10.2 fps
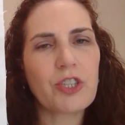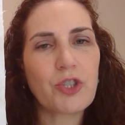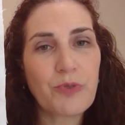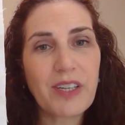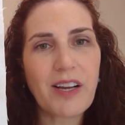
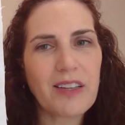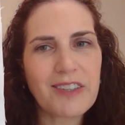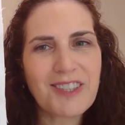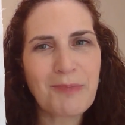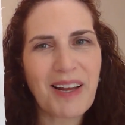tree
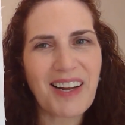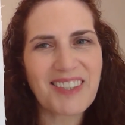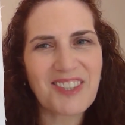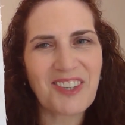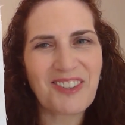colors, but I
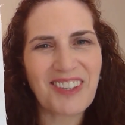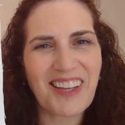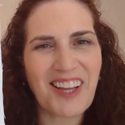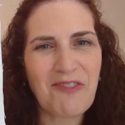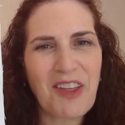still
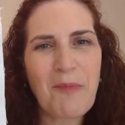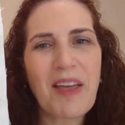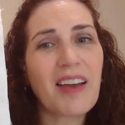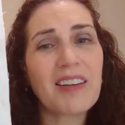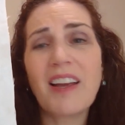really love them.
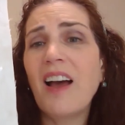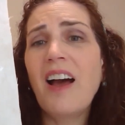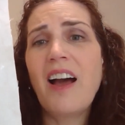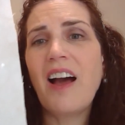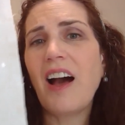And
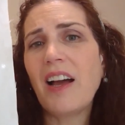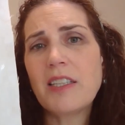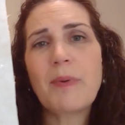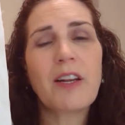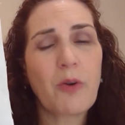I
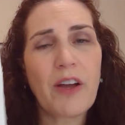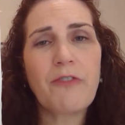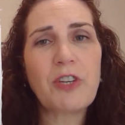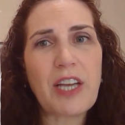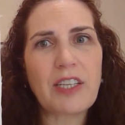spent quite
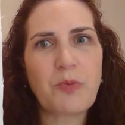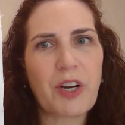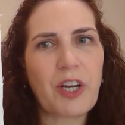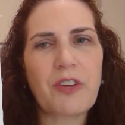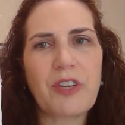a few days
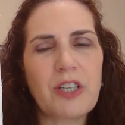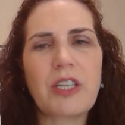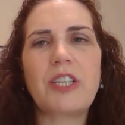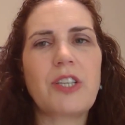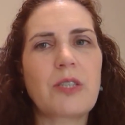working on this.
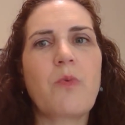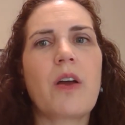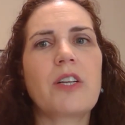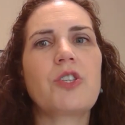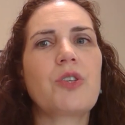I just
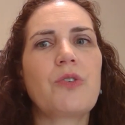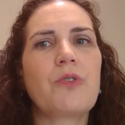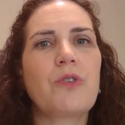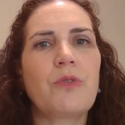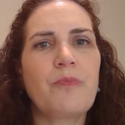wanted
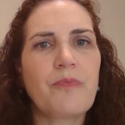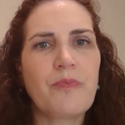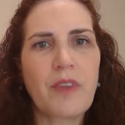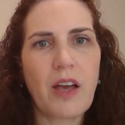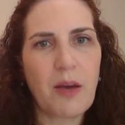to
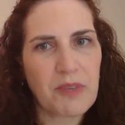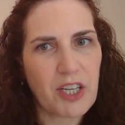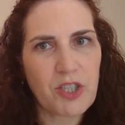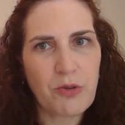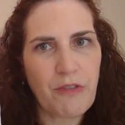
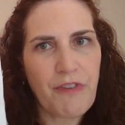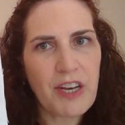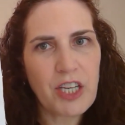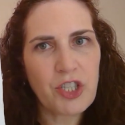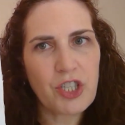get to a
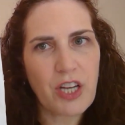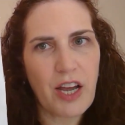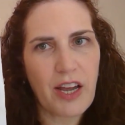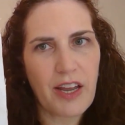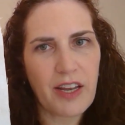finish.
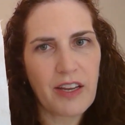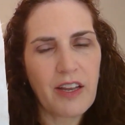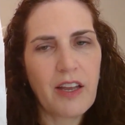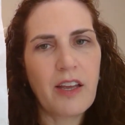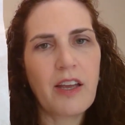I
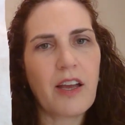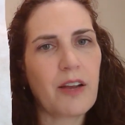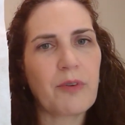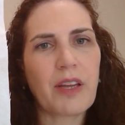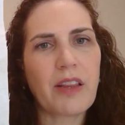
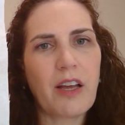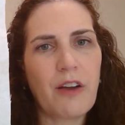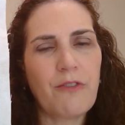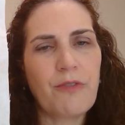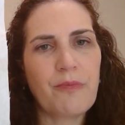really
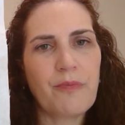love